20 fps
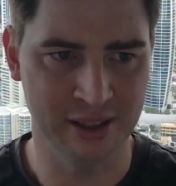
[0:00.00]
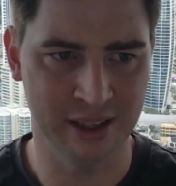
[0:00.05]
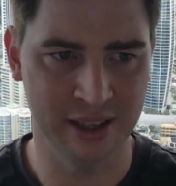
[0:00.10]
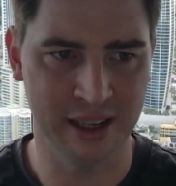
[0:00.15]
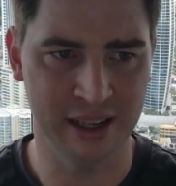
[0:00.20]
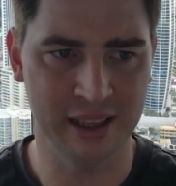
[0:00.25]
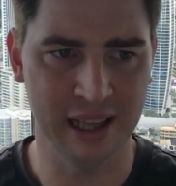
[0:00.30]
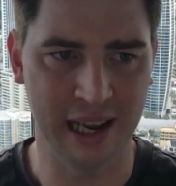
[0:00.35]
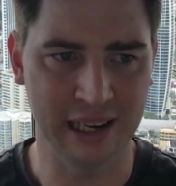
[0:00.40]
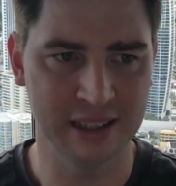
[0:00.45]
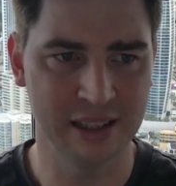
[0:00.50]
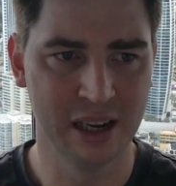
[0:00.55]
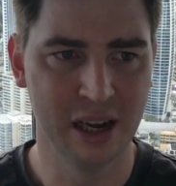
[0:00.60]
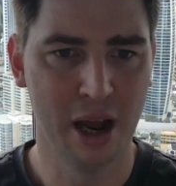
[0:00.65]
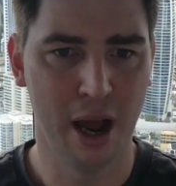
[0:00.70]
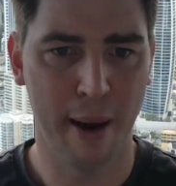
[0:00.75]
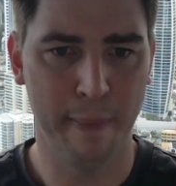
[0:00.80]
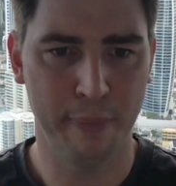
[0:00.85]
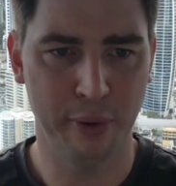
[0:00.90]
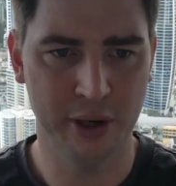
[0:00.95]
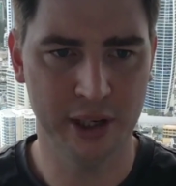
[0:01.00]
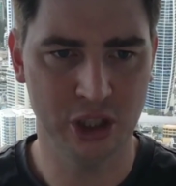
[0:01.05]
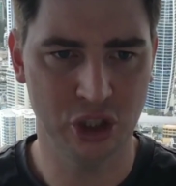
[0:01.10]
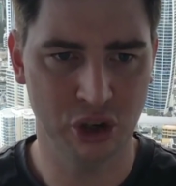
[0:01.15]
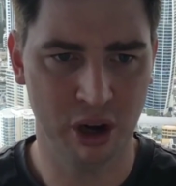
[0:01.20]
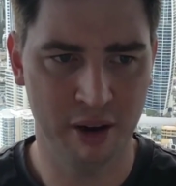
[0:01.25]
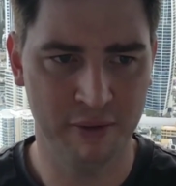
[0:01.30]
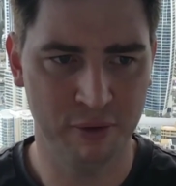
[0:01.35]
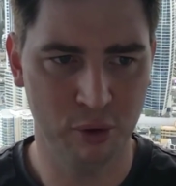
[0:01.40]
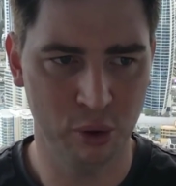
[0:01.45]
I think that's a pretty
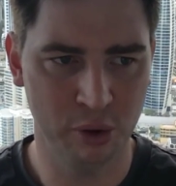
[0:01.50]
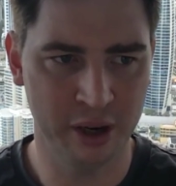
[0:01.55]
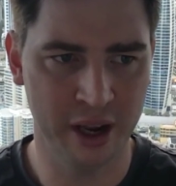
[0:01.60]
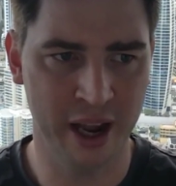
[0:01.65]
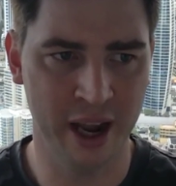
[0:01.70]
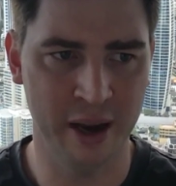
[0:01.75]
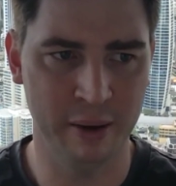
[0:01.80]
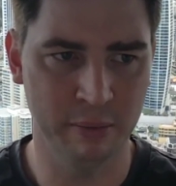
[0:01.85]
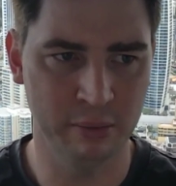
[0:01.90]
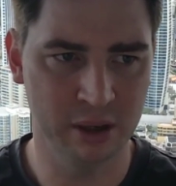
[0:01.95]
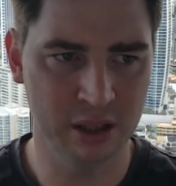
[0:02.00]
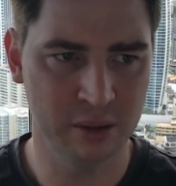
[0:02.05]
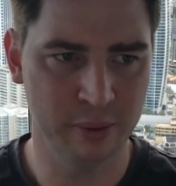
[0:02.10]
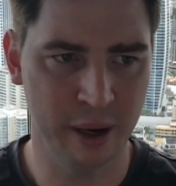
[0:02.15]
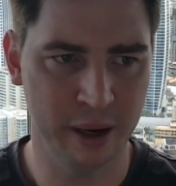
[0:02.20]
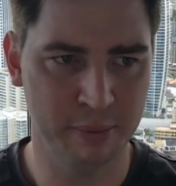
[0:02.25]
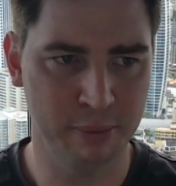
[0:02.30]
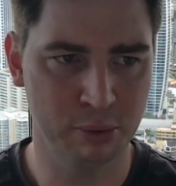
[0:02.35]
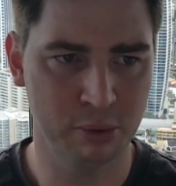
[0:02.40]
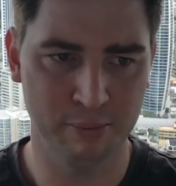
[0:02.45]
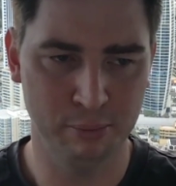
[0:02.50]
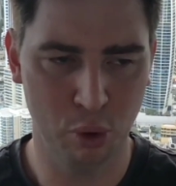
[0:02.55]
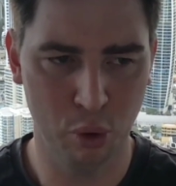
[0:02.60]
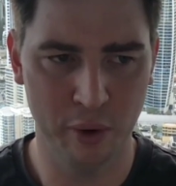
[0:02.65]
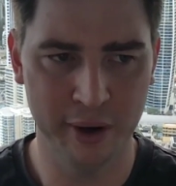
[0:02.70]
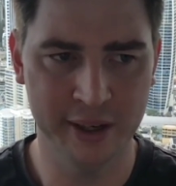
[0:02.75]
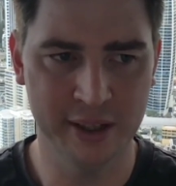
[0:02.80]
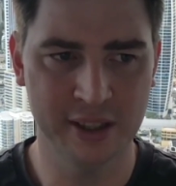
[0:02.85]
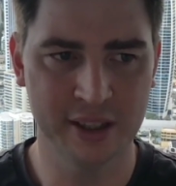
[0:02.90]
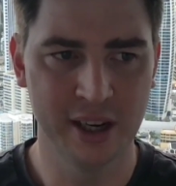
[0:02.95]
straightforward game. Expect
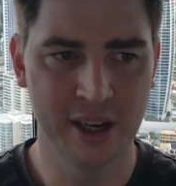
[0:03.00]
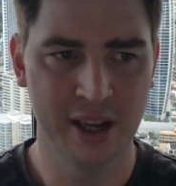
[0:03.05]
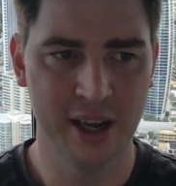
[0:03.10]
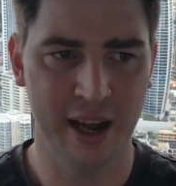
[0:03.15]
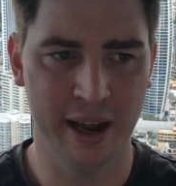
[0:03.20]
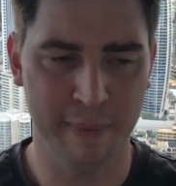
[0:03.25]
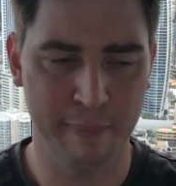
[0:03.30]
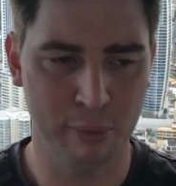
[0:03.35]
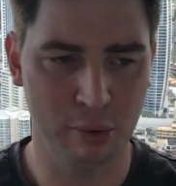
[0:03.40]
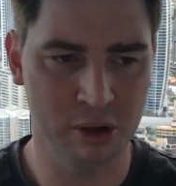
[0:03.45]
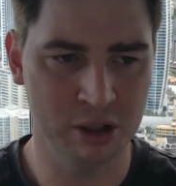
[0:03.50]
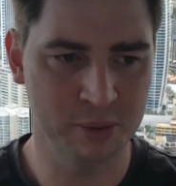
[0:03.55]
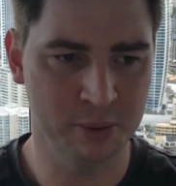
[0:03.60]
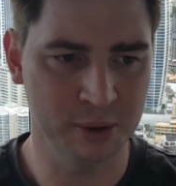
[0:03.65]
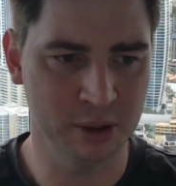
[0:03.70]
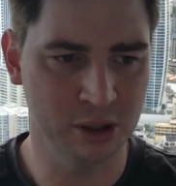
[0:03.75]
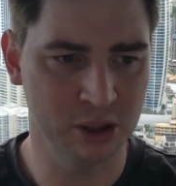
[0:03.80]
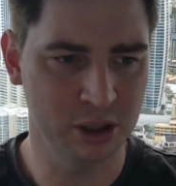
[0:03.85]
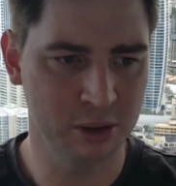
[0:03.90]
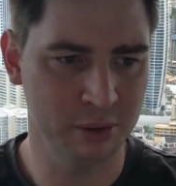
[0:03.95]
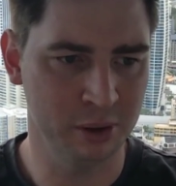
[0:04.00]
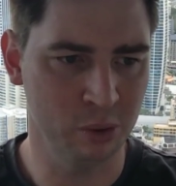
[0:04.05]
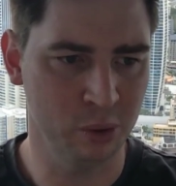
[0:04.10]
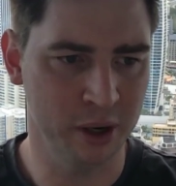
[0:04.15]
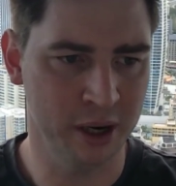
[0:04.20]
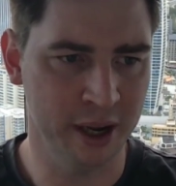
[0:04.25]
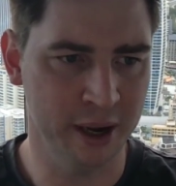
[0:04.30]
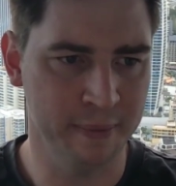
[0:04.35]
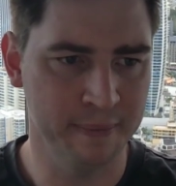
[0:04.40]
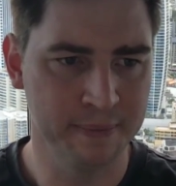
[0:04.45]
points and Brisbane to be
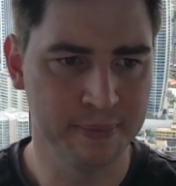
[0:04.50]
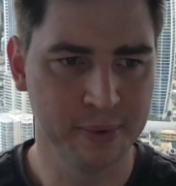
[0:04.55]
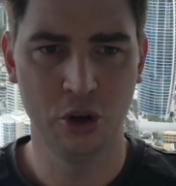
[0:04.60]
winning.